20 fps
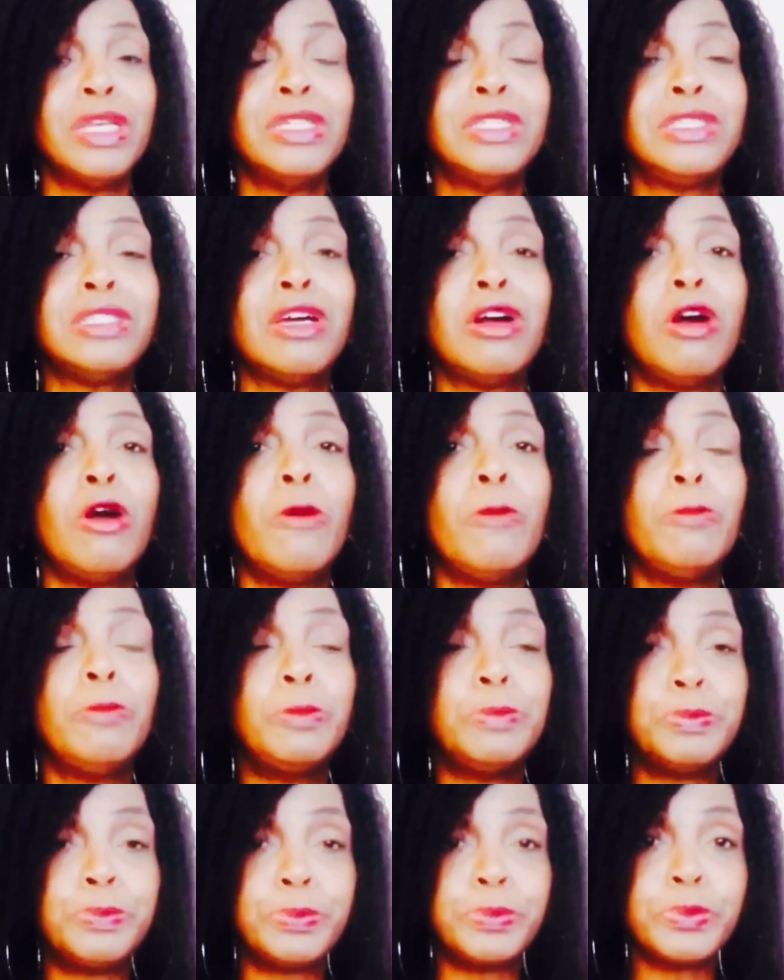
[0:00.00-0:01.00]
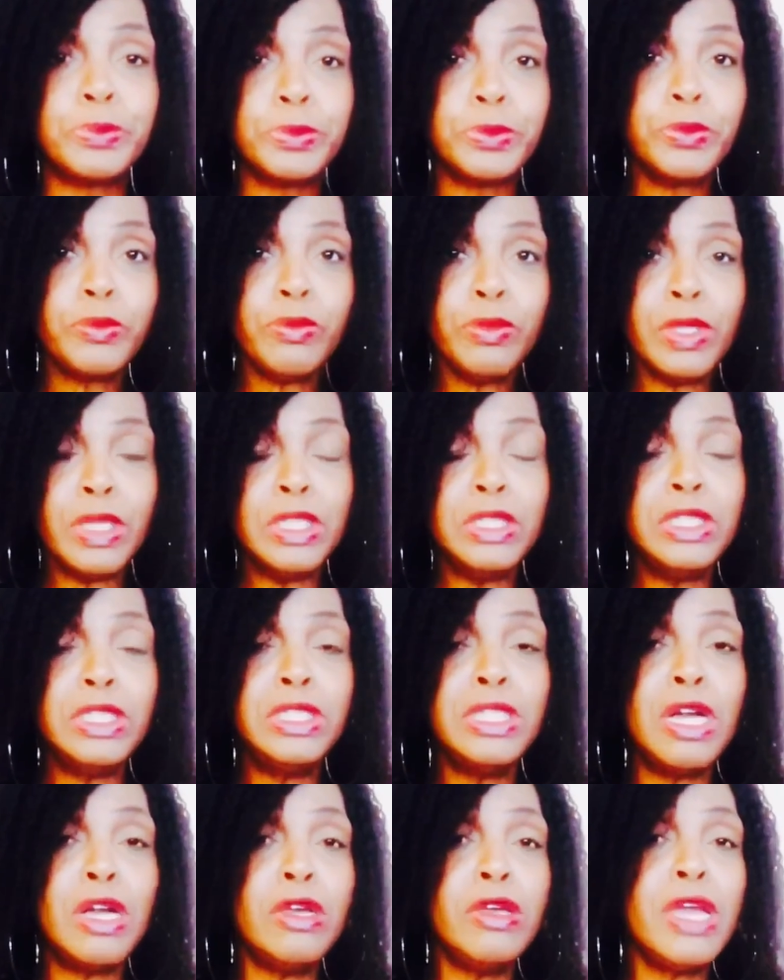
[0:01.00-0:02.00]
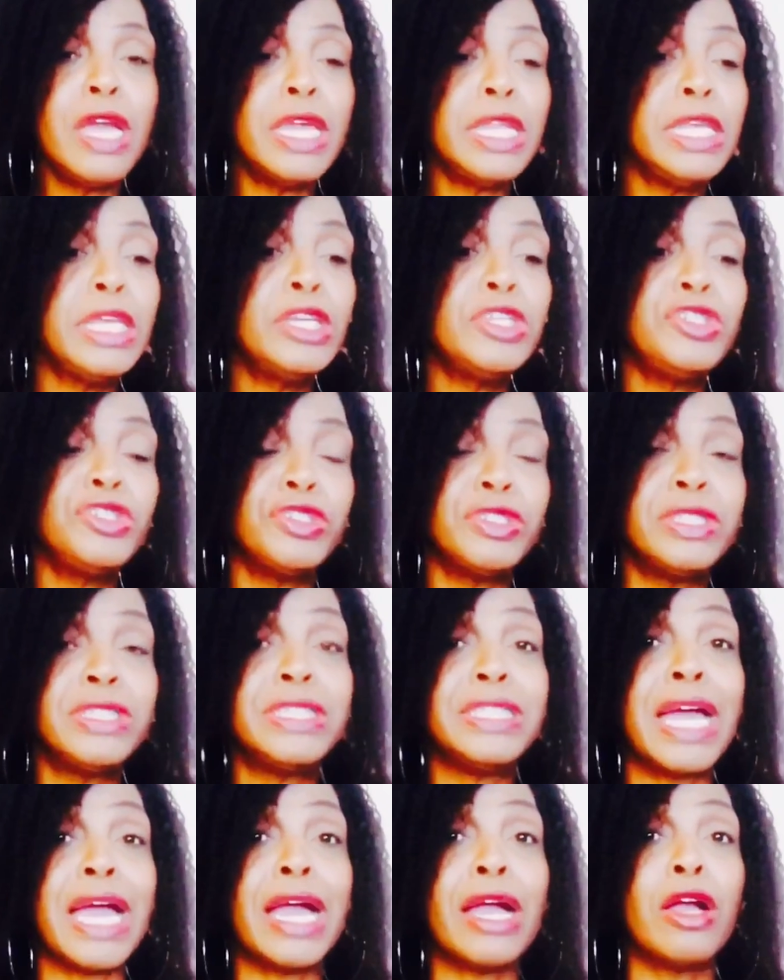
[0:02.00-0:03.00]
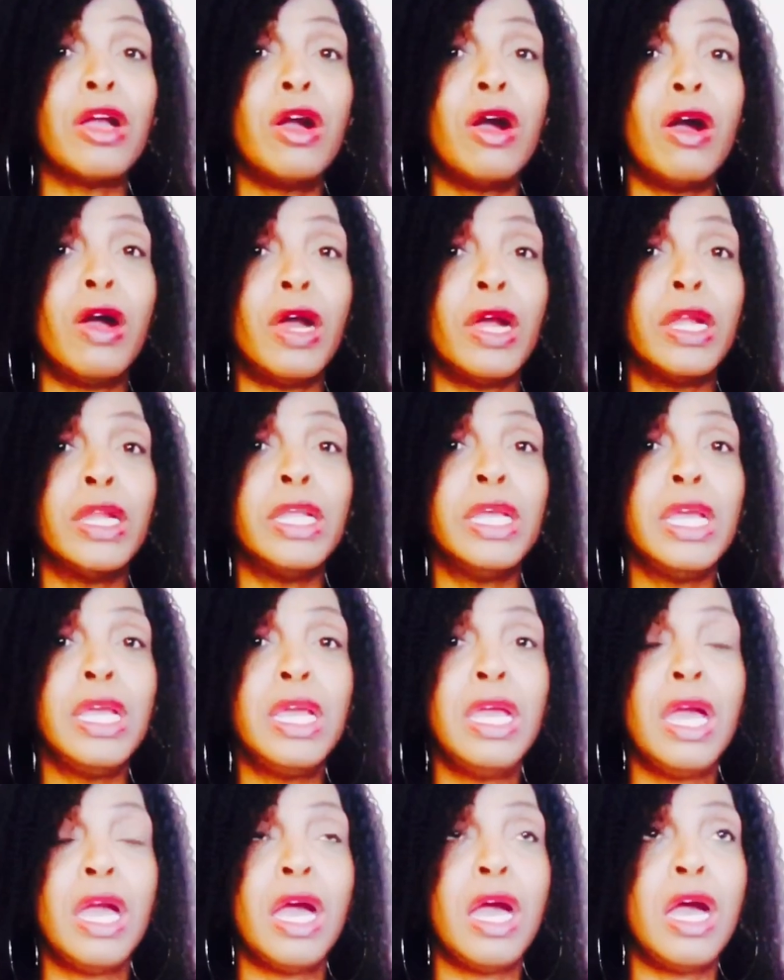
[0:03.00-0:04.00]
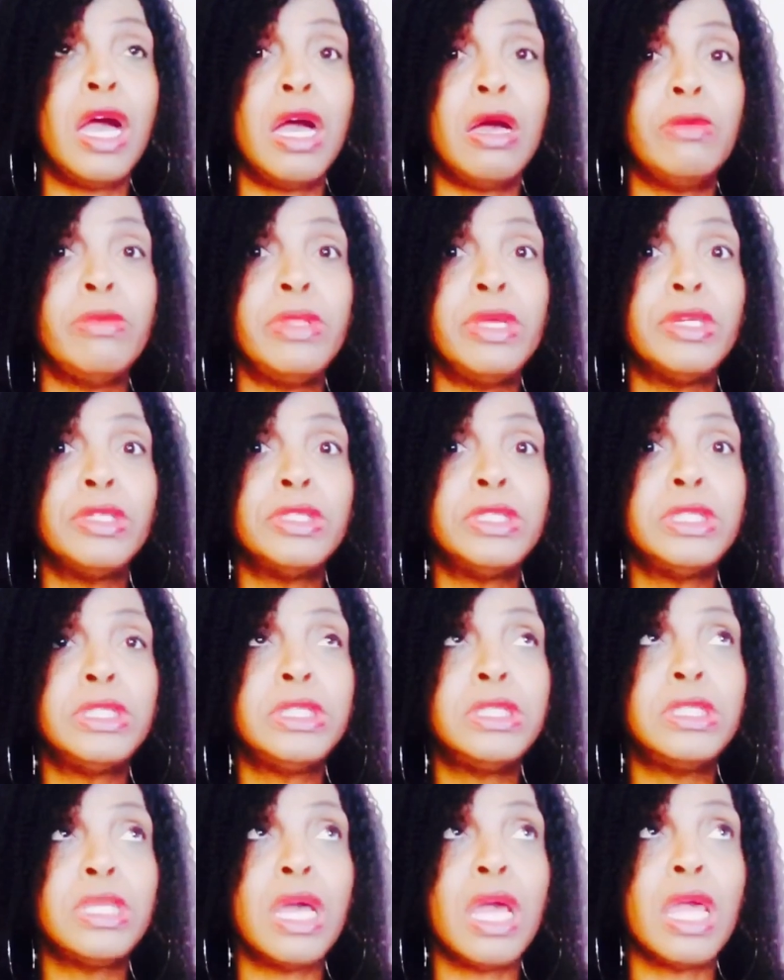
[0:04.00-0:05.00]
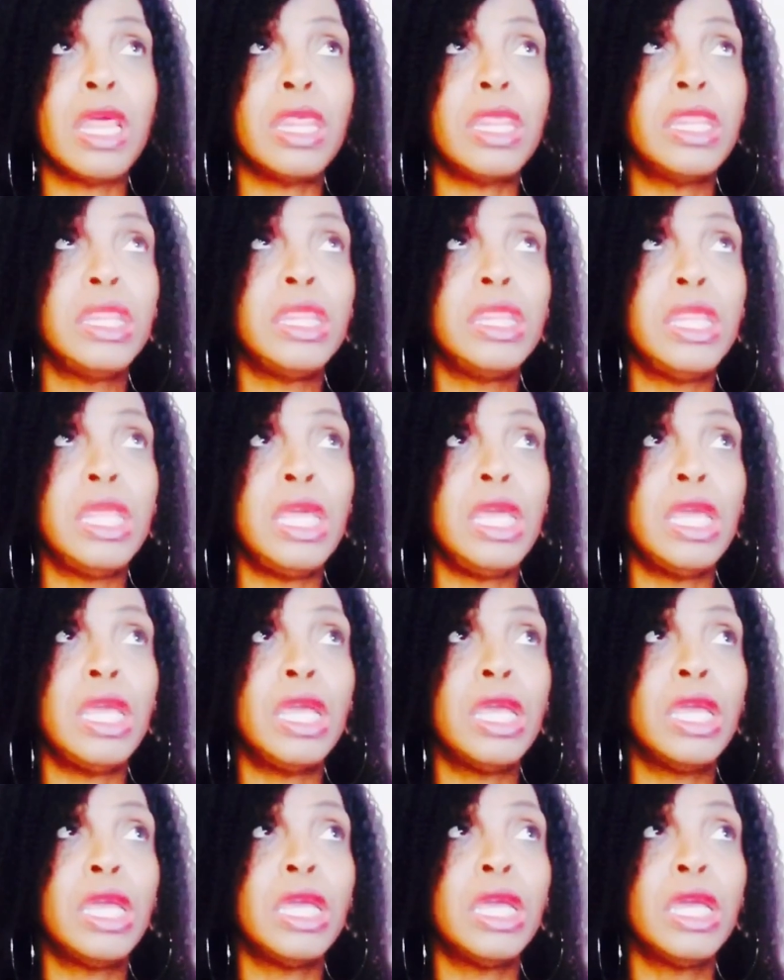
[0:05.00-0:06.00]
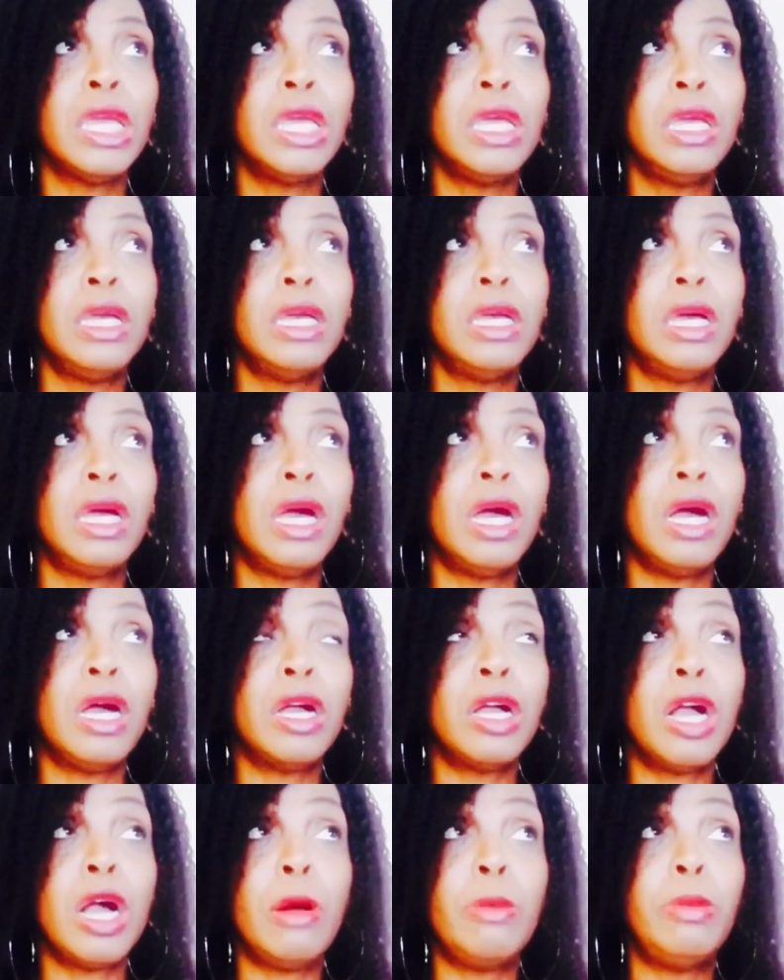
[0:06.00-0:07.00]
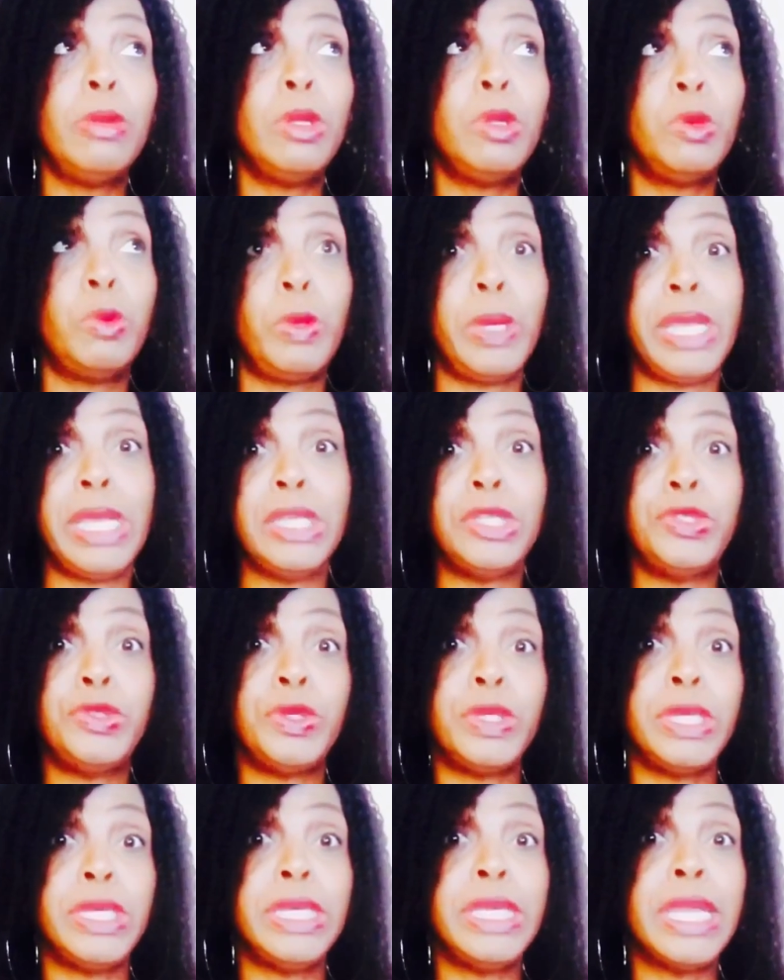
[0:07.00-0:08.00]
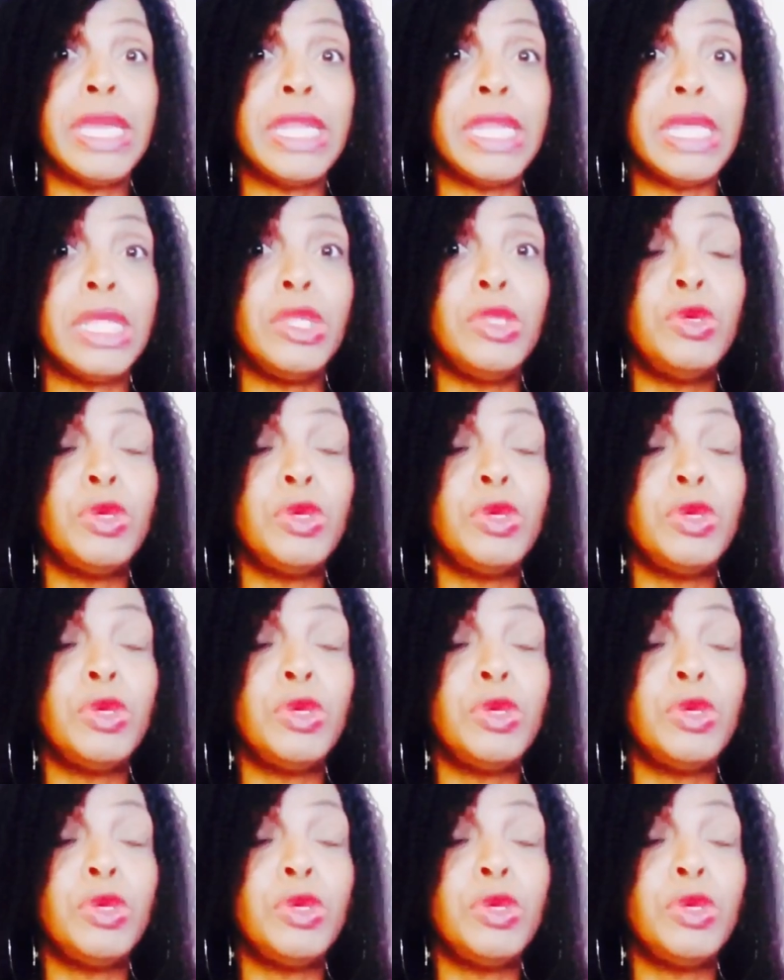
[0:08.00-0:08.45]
So to tell you how to get your SAG card, there's, I think, a couple of ways you can get it.